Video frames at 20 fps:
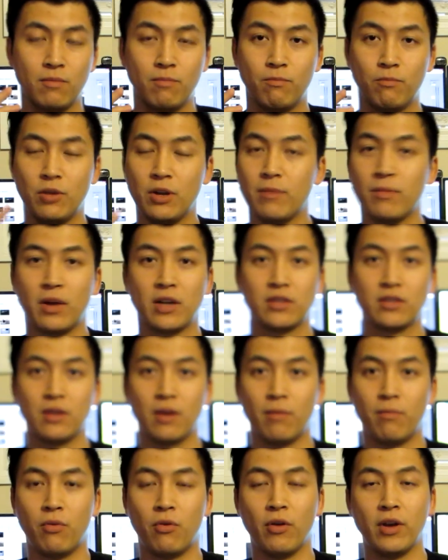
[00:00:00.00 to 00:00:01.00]
pretty much a
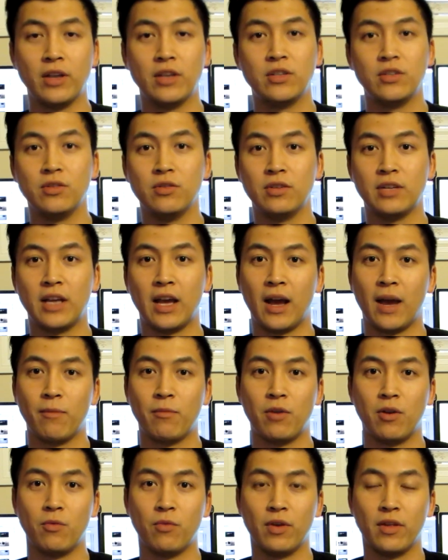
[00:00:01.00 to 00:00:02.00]
point and shoot
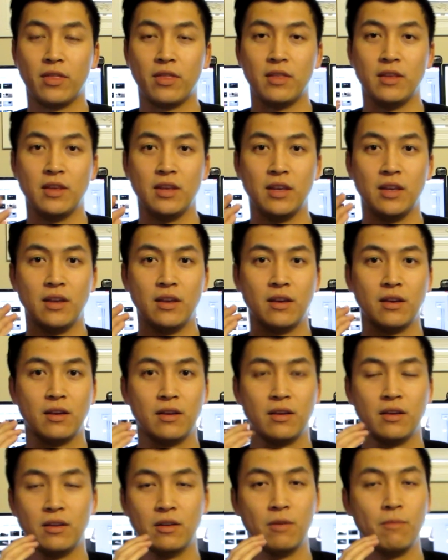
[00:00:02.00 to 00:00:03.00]
camera with the
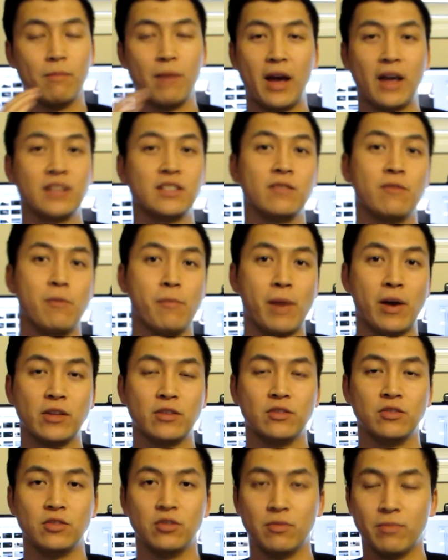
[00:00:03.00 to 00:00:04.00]
massive
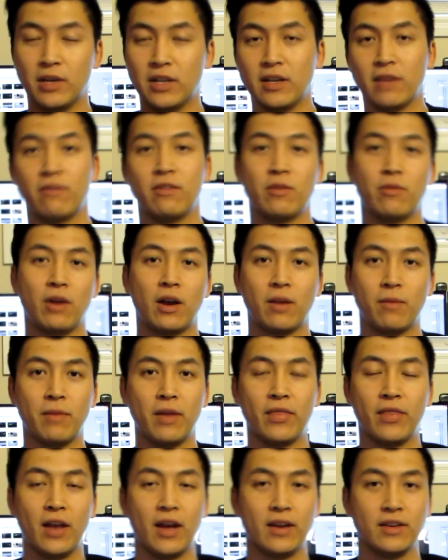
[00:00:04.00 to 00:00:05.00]
amounts of zoom, I definitely
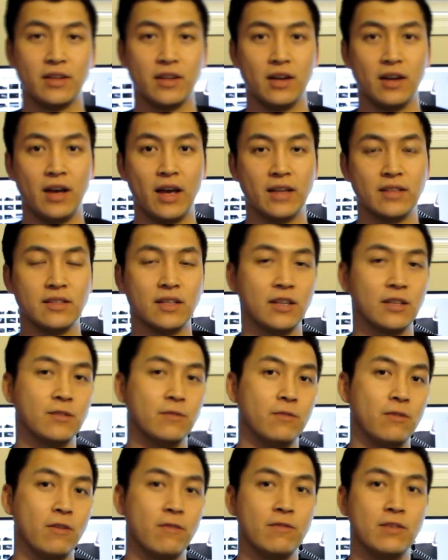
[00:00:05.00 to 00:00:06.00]
recommend that
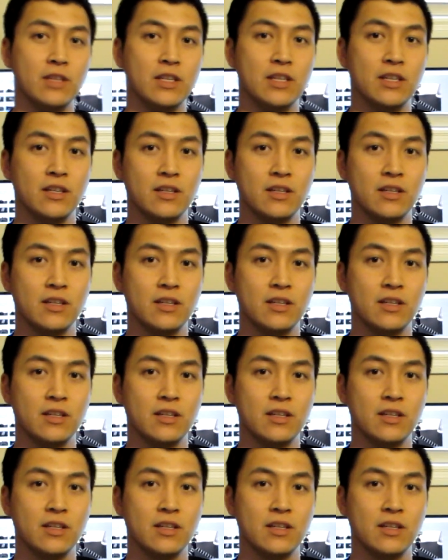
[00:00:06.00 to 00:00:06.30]
SX50.